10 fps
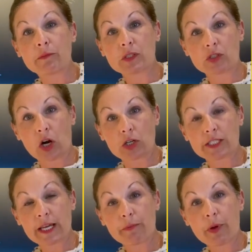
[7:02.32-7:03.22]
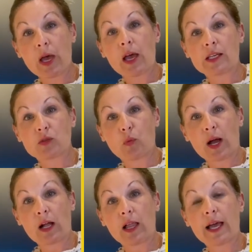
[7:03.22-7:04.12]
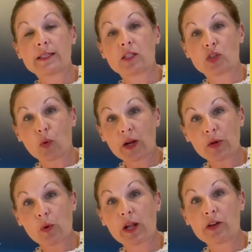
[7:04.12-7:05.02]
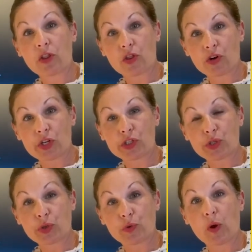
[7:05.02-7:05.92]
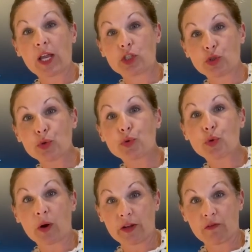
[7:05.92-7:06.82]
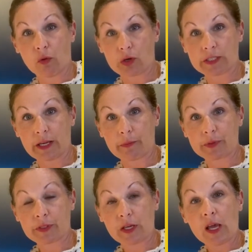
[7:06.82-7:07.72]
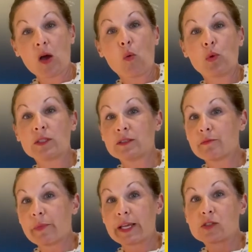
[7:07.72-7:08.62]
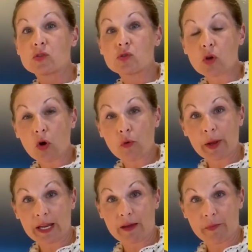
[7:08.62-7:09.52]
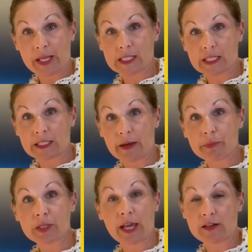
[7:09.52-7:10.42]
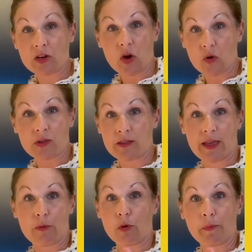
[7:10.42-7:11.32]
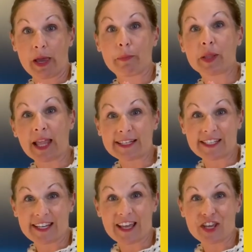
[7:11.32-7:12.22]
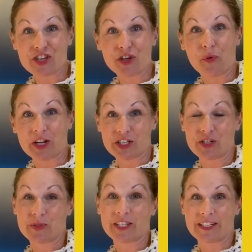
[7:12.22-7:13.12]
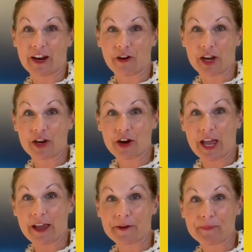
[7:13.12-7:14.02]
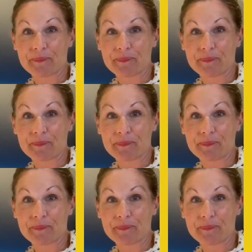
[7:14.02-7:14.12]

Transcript: star tip as well as the 21, 32, and 224 tips. Wilton makes so many amazing tips. I know that they will make plenty that you'll want to use to decorate your cake.